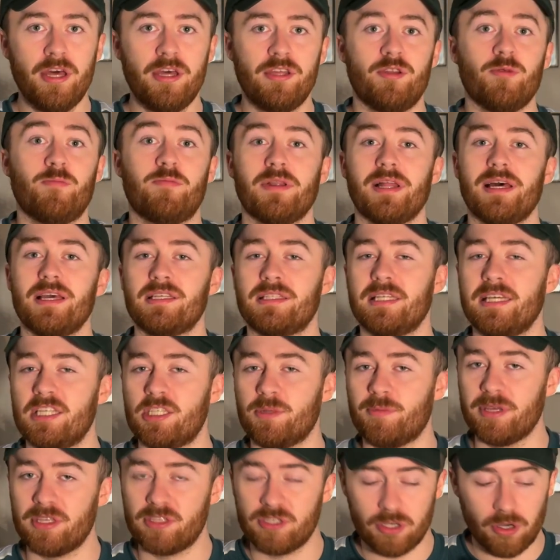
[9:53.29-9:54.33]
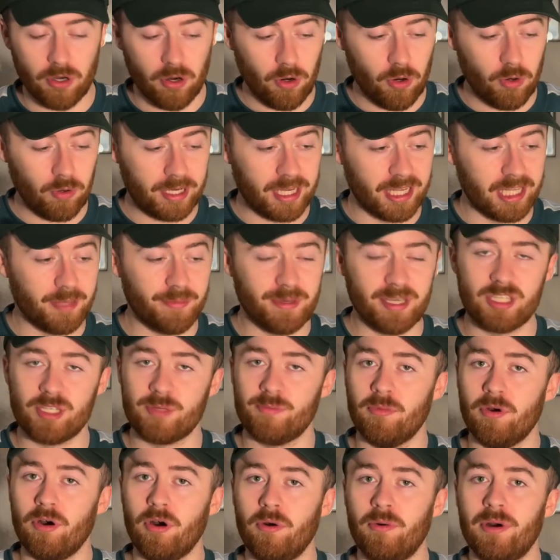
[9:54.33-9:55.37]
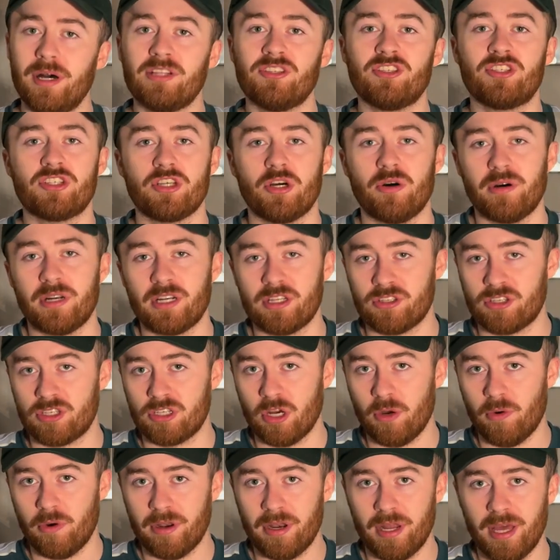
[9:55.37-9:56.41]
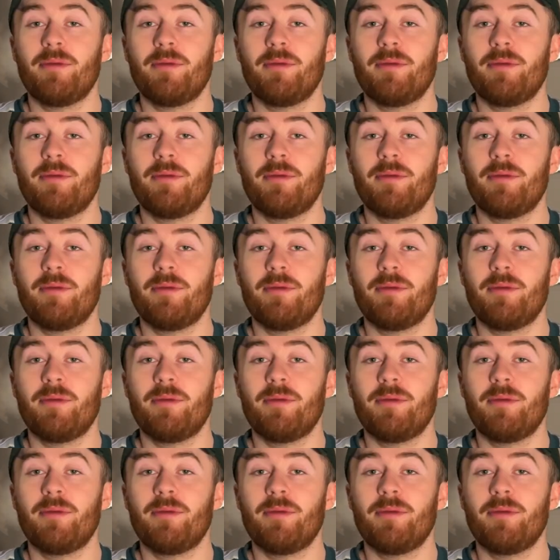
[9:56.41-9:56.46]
Do players need to be tall? Can they be small? And so on and so on.